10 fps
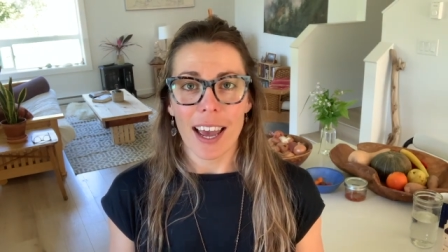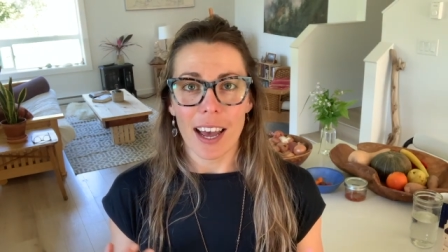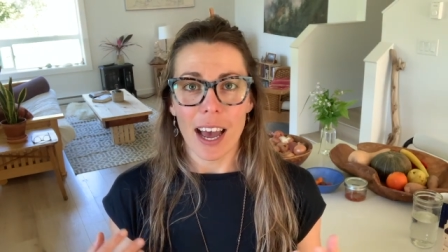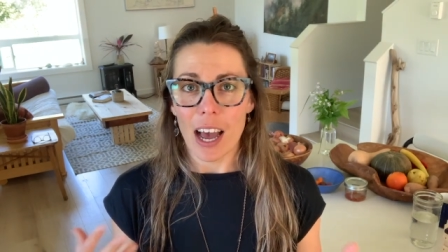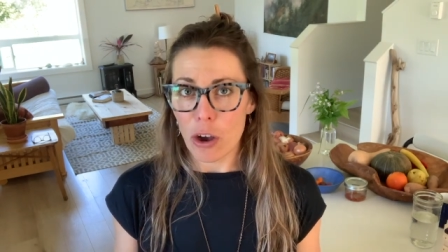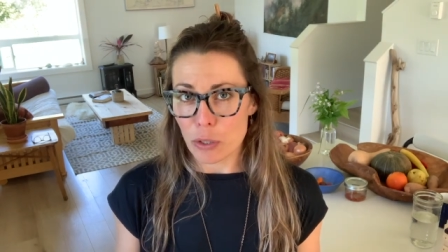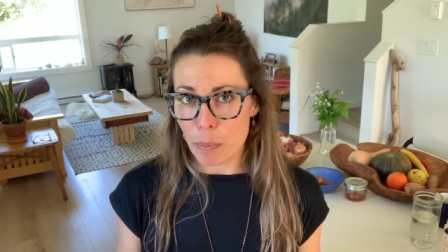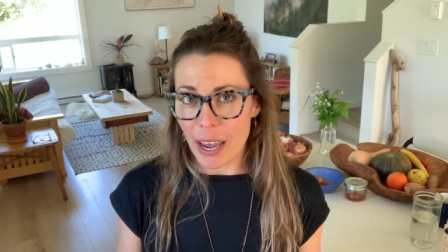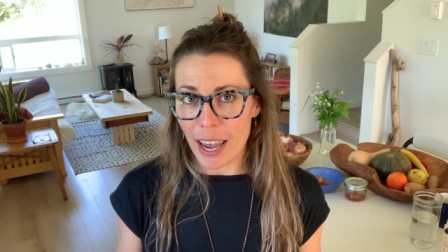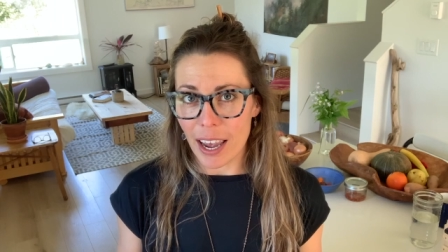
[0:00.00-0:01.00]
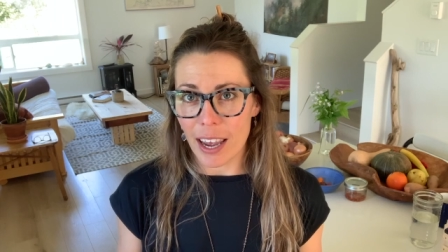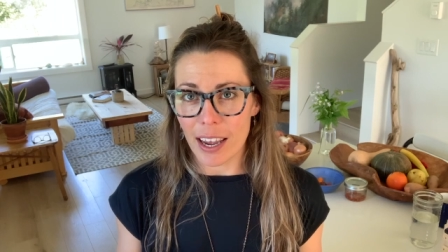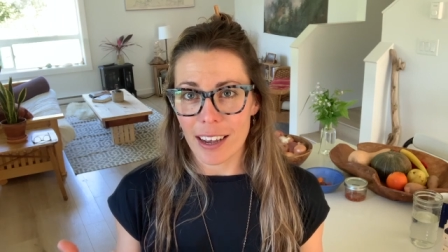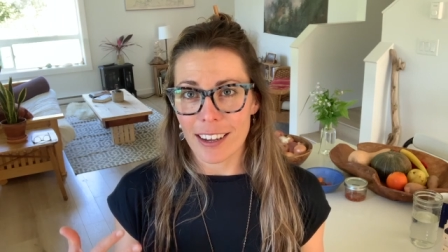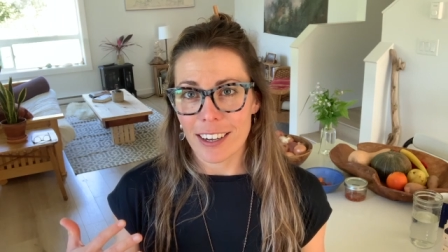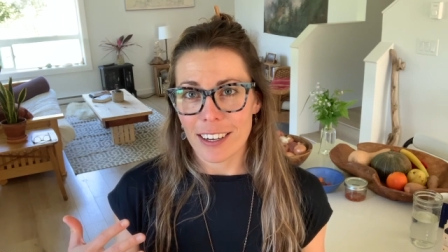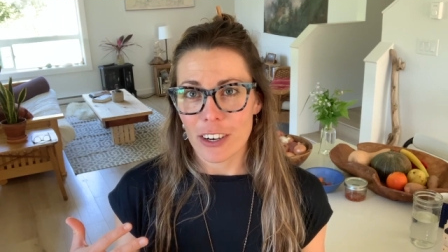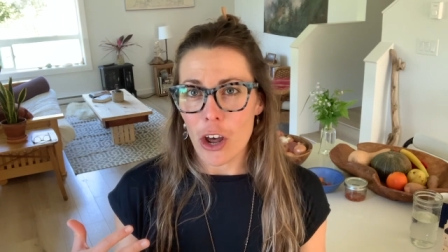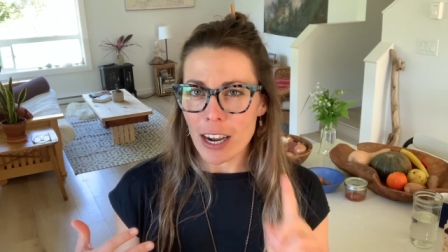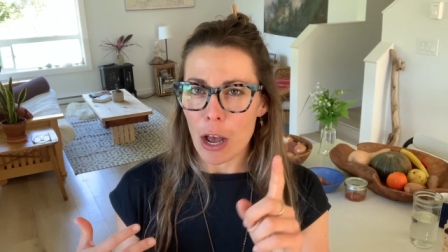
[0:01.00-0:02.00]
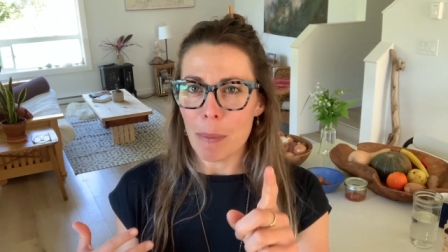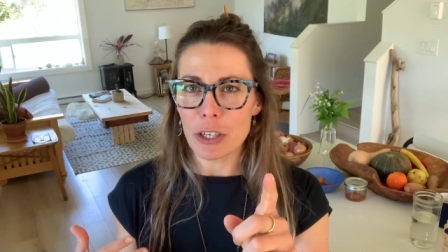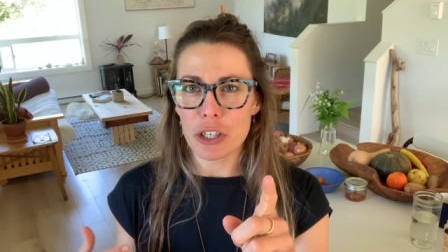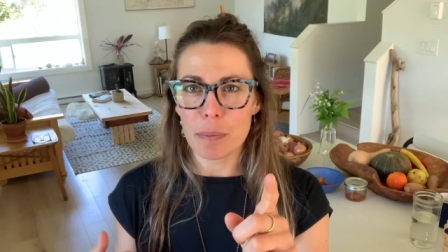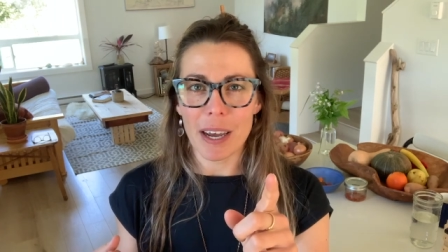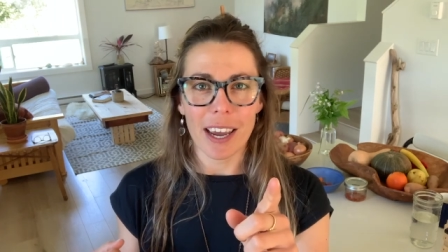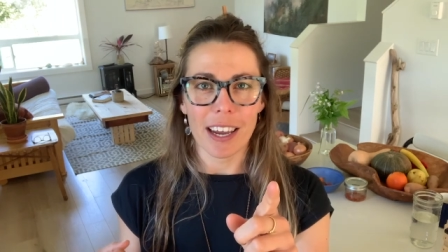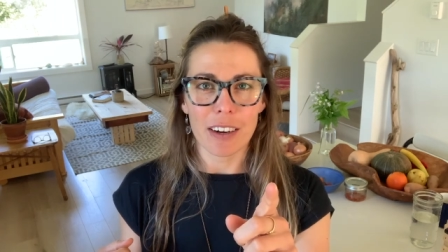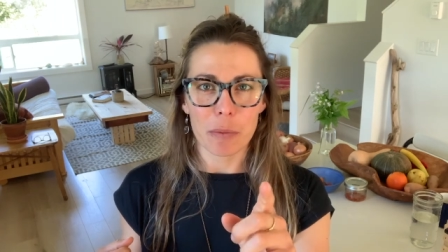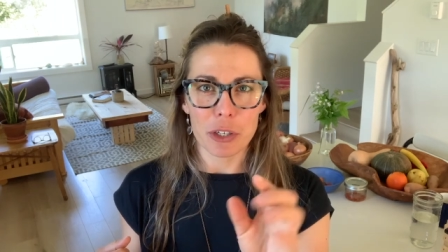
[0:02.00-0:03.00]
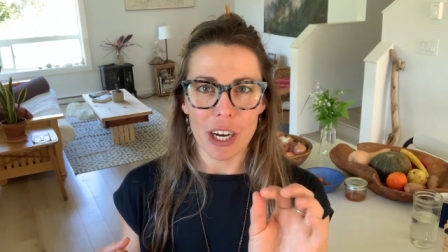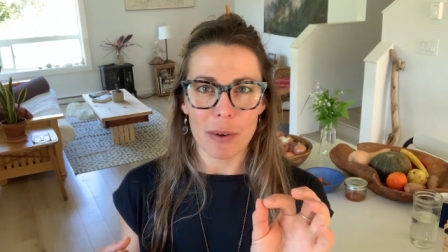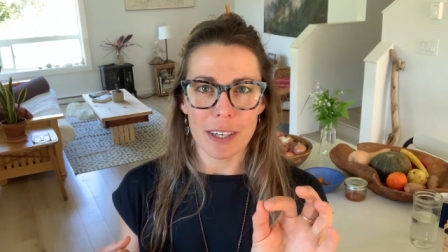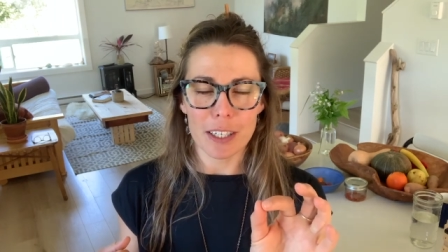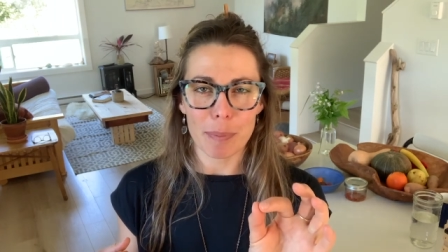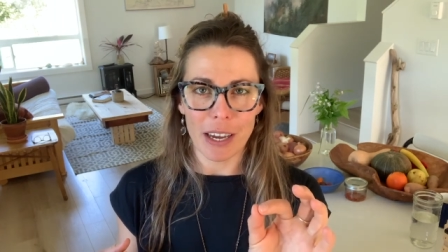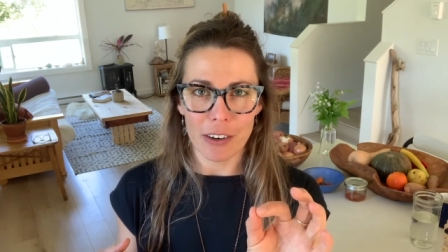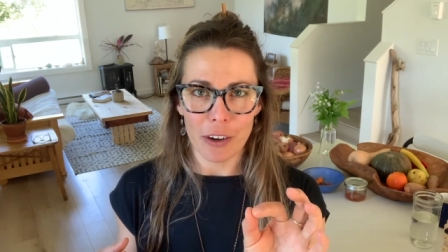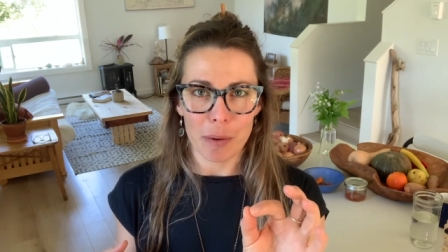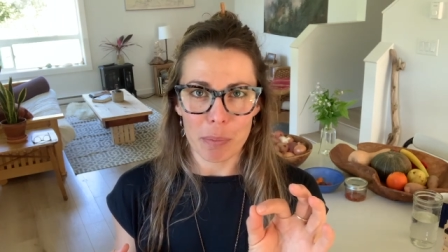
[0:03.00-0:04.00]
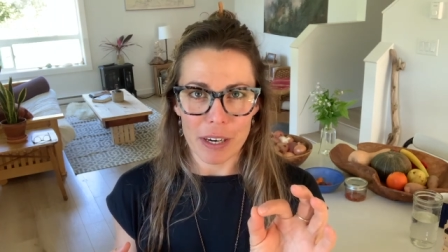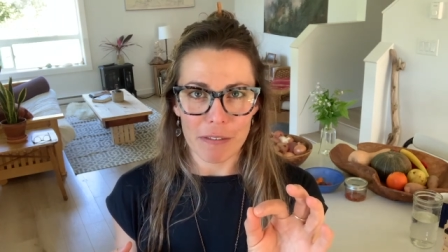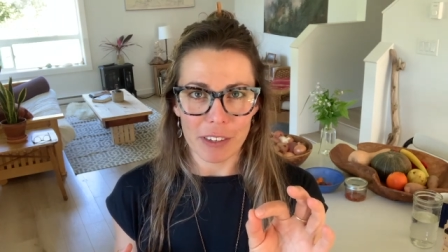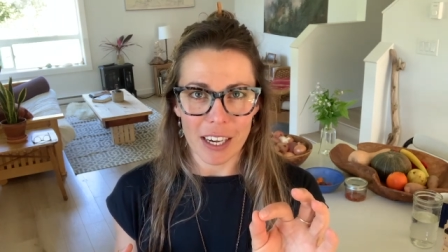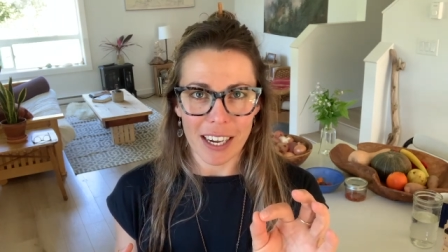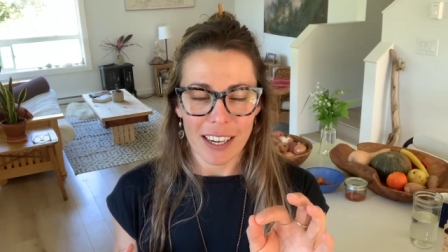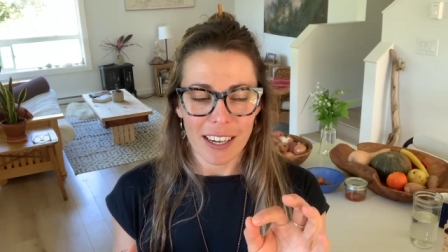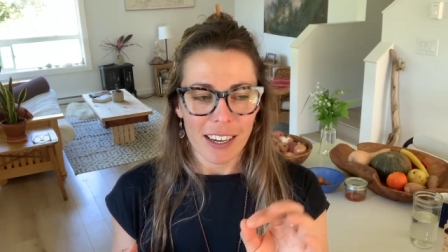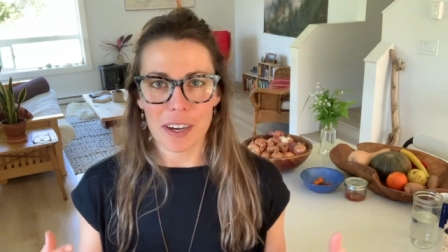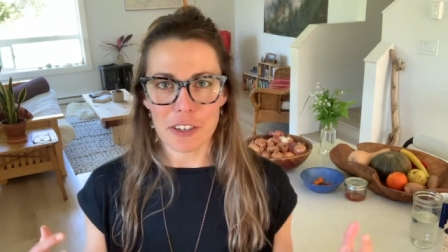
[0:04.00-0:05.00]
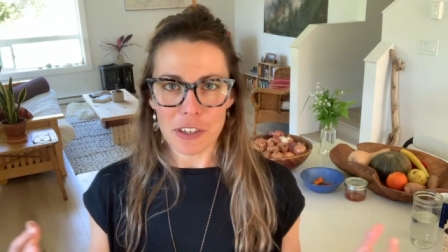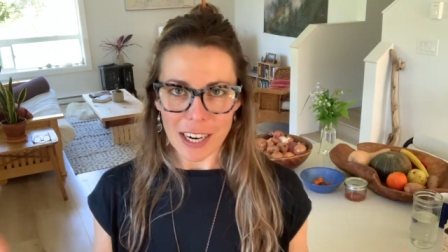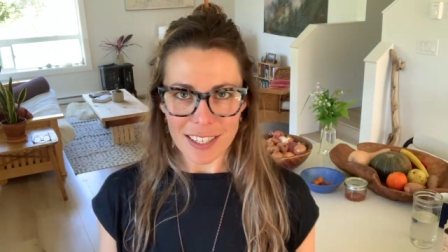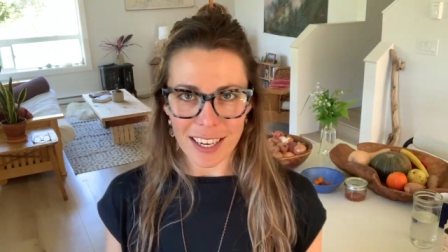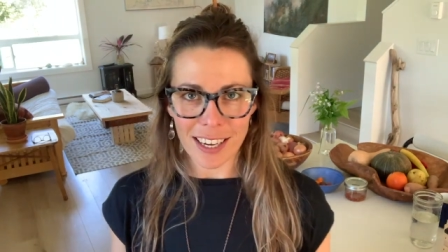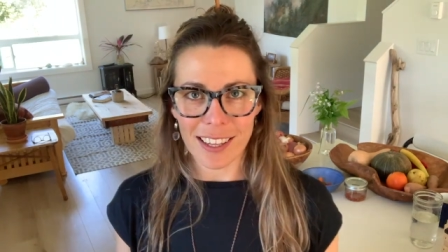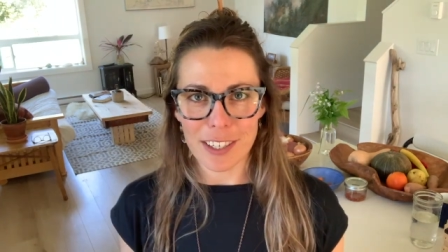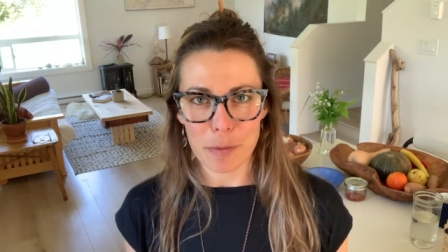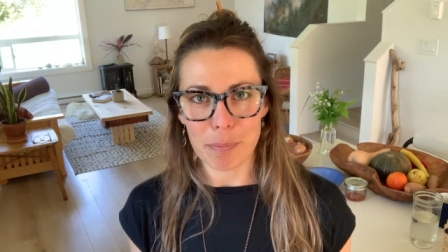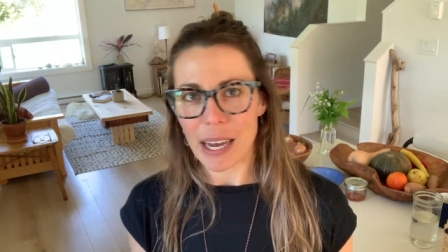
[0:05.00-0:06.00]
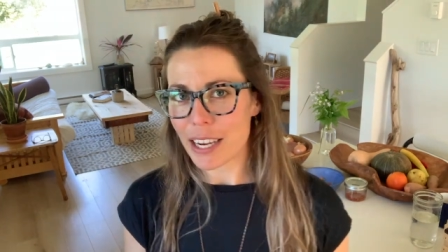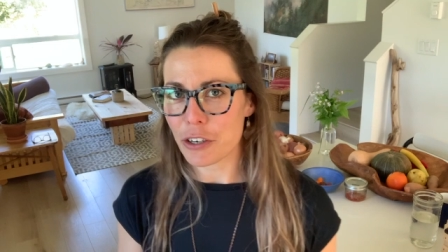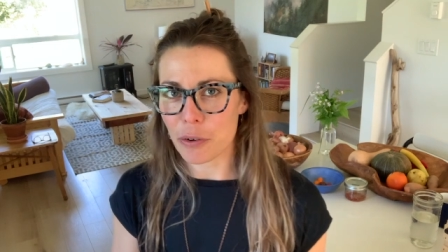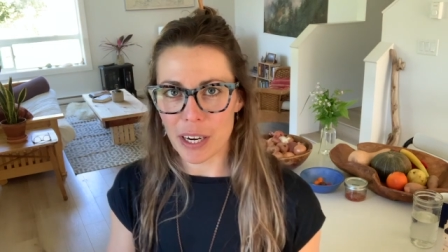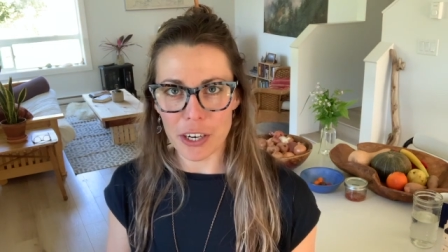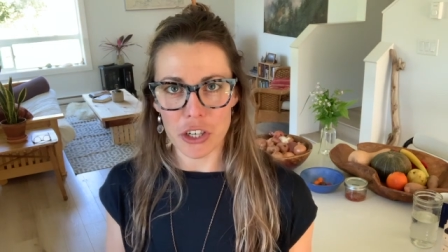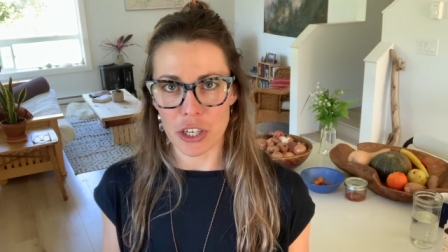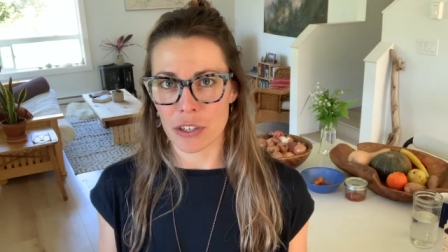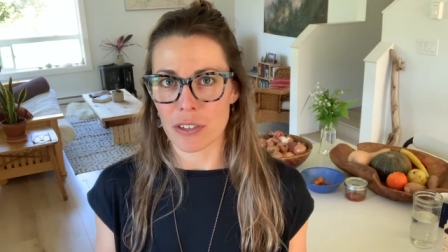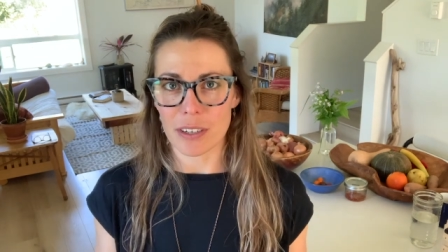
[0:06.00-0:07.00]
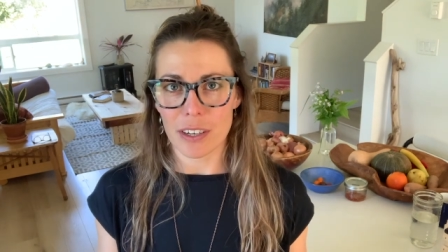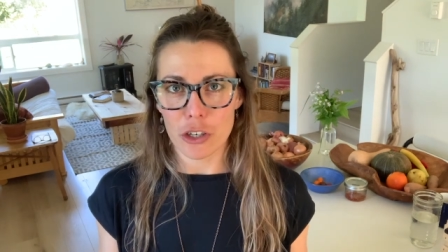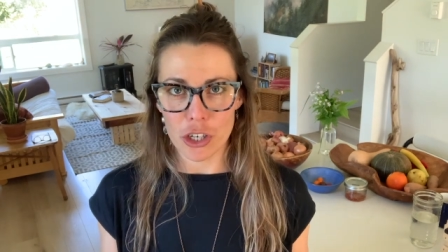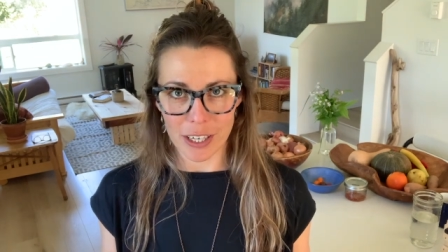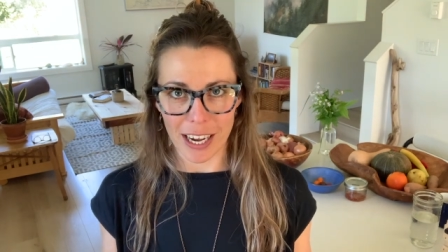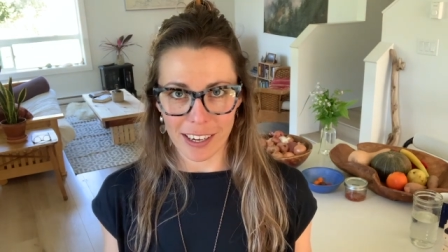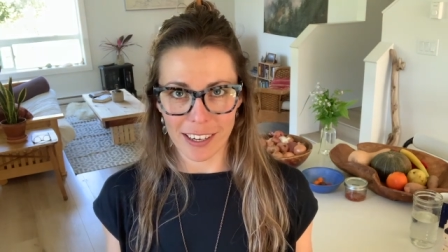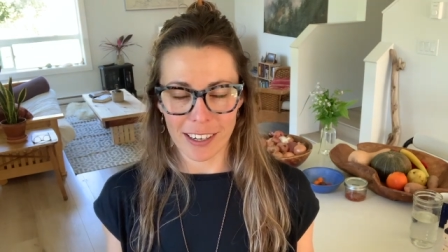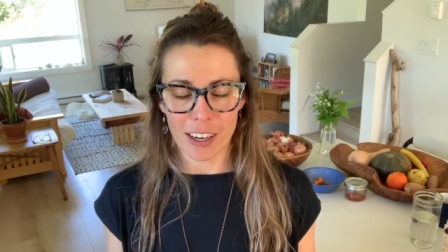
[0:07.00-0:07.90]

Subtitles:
how to pay, not how much to pay, which I will expand on briefly, addressing this by donation shtick.